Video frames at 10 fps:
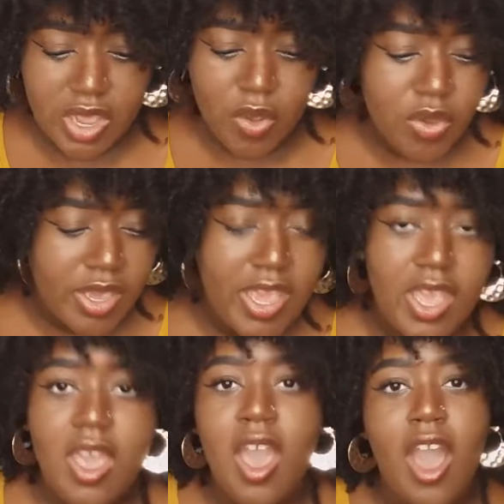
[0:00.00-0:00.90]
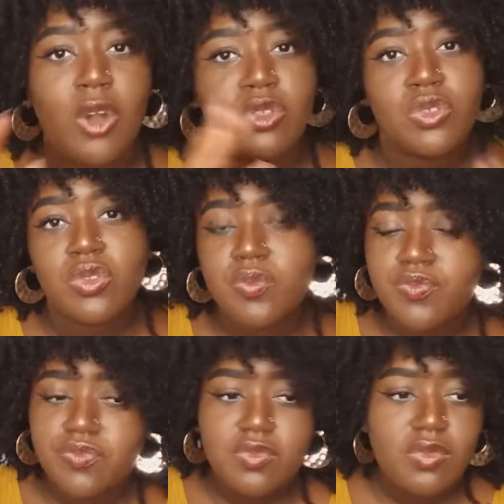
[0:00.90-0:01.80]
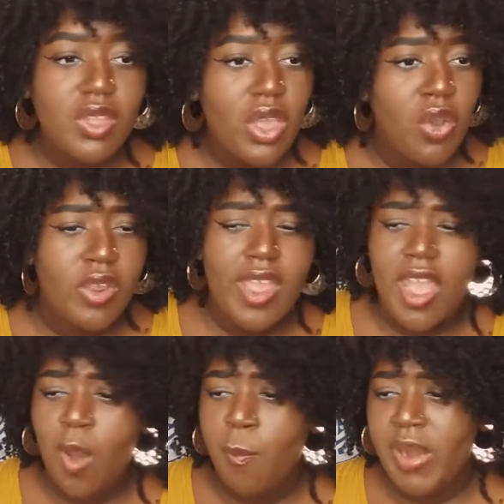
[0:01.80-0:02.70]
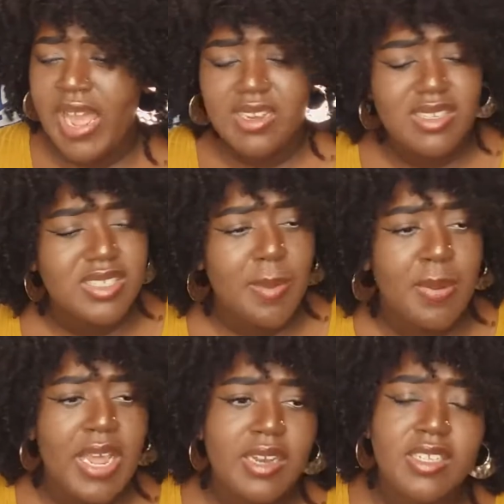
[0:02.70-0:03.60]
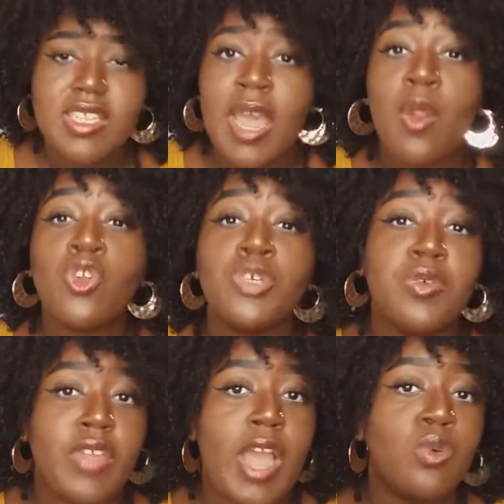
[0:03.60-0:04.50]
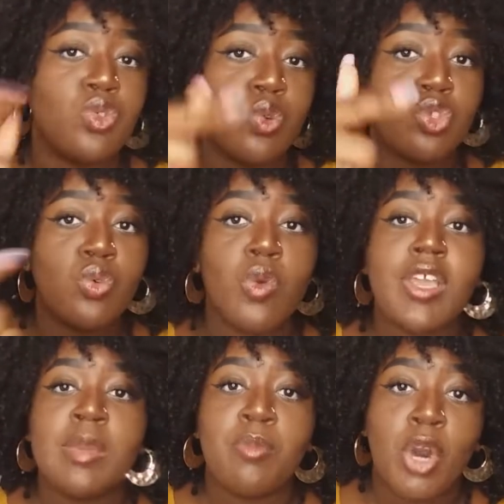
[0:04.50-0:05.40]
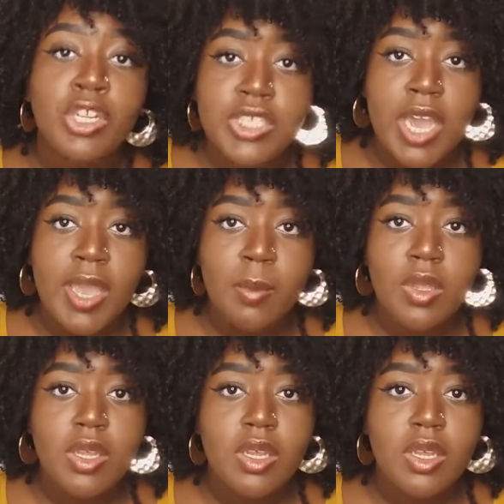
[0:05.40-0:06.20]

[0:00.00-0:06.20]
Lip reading: like, okay, I'll plan this. And on top of that, I was also working part-time.